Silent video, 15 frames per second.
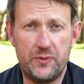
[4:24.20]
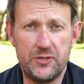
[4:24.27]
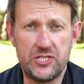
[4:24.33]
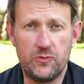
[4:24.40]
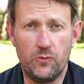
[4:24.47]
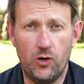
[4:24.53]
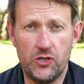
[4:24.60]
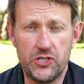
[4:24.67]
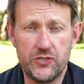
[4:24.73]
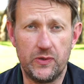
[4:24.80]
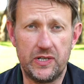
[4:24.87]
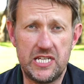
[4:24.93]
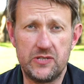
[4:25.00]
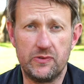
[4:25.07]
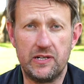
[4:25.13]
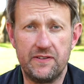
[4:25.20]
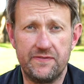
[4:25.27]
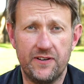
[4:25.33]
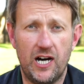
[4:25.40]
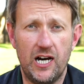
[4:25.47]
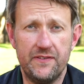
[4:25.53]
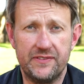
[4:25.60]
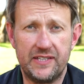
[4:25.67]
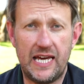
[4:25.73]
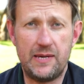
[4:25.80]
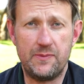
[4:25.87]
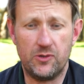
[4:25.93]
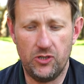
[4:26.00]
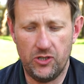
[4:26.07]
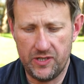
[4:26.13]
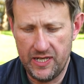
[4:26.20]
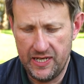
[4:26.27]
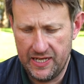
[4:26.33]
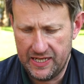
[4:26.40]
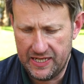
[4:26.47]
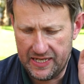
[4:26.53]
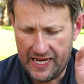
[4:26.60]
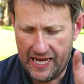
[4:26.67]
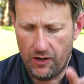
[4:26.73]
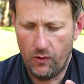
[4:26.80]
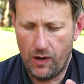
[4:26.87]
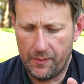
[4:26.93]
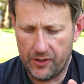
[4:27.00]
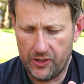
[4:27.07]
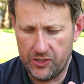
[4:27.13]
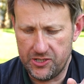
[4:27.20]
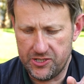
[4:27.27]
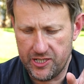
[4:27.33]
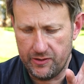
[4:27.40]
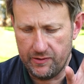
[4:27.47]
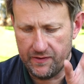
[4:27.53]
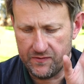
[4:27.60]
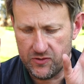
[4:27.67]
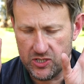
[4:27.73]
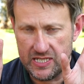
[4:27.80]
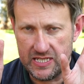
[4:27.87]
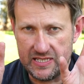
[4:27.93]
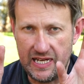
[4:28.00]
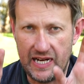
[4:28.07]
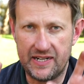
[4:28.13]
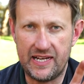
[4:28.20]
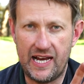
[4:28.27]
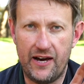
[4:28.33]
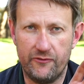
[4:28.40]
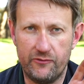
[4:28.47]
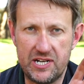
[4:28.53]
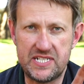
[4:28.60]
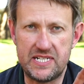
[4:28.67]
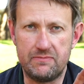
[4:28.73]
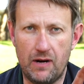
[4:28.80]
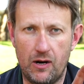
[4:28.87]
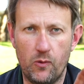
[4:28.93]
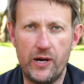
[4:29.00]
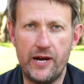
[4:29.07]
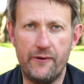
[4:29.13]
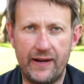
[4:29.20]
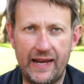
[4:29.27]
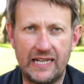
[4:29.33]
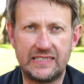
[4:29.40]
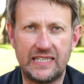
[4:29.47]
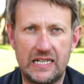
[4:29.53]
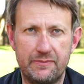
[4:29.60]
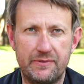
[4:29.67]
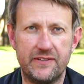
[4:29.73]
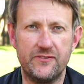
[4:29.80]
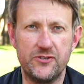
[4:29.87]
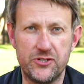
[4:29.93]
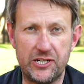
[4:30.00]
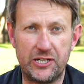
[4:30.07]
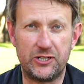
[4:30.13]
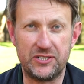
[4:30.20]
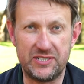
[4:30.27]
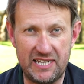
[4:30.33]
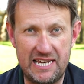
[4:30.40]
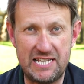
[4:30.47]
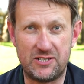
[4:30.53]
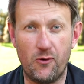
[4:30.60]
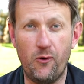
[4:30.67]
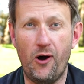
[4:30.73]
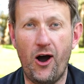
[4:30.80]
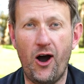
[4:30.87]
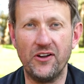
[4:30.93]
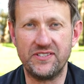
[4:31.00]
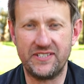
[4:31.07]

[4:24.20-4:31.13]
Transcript: Pigeon 1 2025 game gun. Now what I'm going to do, I'm just sat down, rested my weary legs and had a bit of a drink because it is quite hot